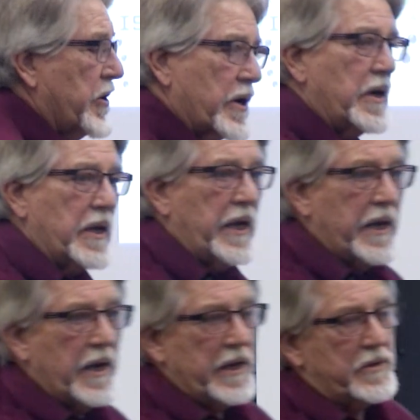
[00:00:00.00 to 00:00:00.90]
going to get
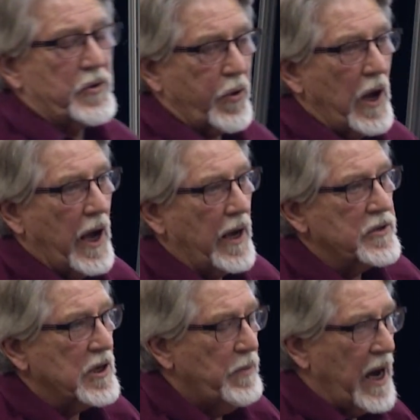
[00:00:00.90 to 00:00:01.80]
a
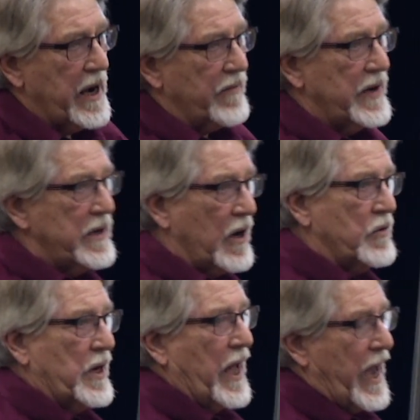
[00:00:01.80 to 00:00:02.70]
truss about every node
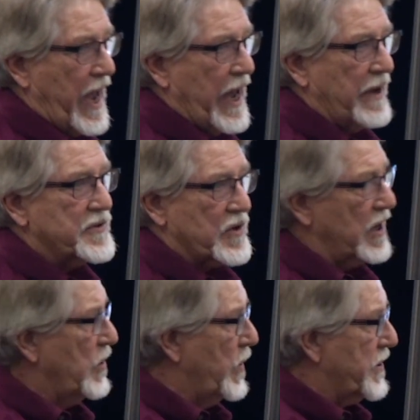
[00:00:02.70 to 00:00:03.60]
and a half,
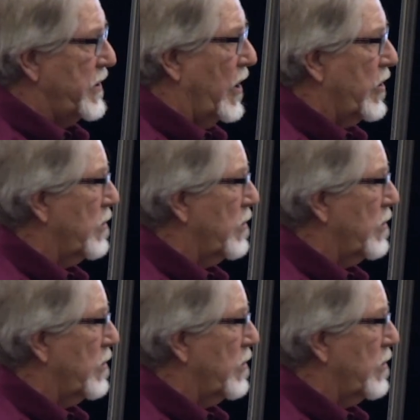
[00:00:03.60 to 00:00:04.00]
starting with a node